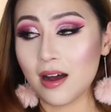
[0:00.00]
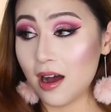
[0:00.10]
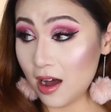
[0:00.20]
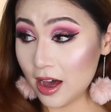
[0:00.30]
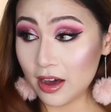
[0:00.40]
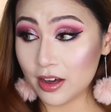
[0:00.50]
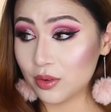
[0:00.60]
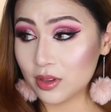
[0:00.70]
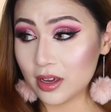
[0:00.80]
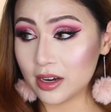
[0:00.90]
I
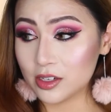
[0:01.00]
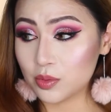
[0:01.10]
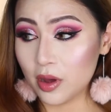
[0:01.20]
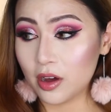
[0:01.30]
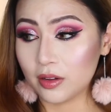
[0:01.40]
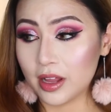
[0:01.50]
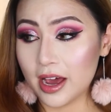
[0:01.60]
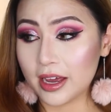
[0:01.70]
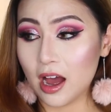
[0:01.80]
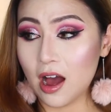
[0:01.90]
thought that as well.
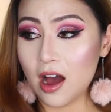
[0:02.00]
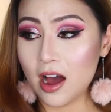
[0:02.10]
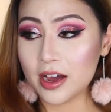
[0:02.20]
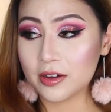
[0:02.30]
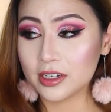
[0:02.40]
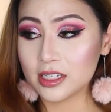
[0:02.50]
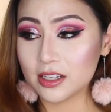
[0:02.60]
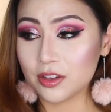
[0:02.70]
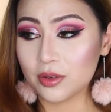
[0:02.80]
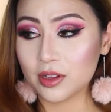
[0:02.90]
Like, I
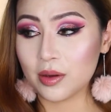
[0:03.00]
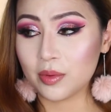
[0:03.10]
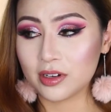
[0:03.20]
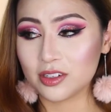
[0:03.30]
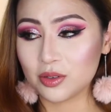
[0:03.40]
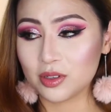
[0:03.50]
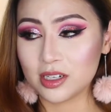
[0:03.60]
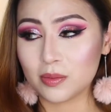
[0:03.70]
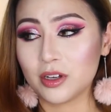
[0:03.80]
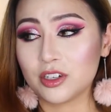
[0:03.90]
honestly thought that when I saw
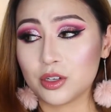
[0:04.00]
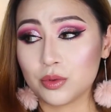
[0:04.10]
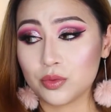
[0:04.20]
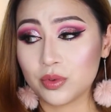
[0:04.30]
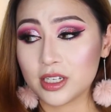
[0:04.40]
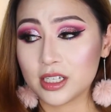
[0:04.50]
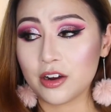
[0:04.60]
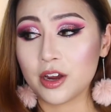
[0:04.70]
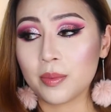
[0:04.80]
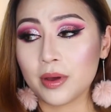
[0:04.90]
this blush it was really
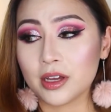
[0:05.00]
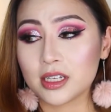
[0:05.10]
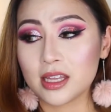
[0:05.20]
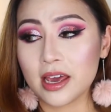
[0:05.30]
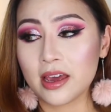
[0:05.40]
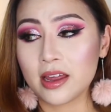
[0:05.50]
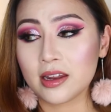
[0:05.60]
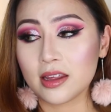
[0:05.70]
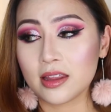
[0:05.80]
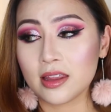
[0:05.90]
scary, but
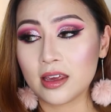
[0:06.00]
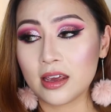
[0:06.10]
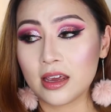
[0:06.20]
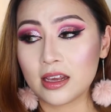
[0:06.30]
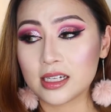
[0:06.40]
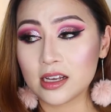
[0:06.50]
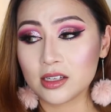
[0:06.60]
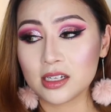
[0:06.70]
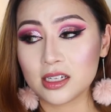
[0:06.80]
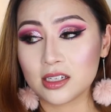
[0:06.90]
then the sales
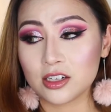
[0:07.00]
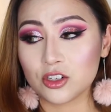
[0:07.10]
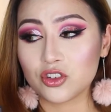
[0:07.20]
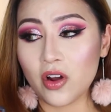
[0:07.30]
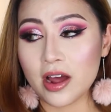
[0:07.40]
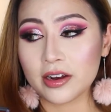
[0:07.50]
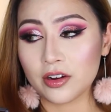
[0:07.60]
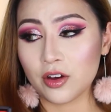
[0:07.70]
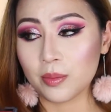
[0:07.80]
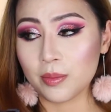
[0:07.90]
assistant tried it
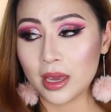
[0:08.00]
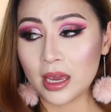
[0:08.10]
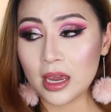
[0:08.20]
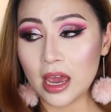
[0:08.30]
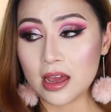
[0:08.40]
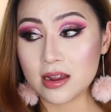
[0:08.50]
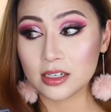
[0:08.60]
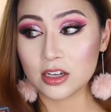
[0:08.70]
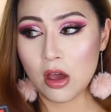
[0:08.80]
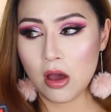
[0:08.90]
on me
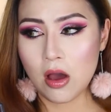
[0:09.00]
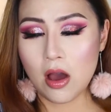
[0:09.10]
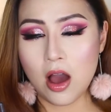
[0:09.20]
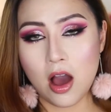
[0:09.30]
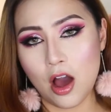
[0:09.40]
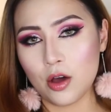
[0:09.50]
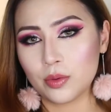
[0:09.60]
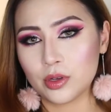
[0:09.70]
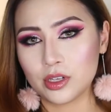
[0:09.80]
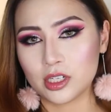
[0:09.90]
and I
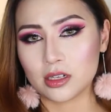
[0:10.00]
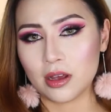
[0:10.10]
was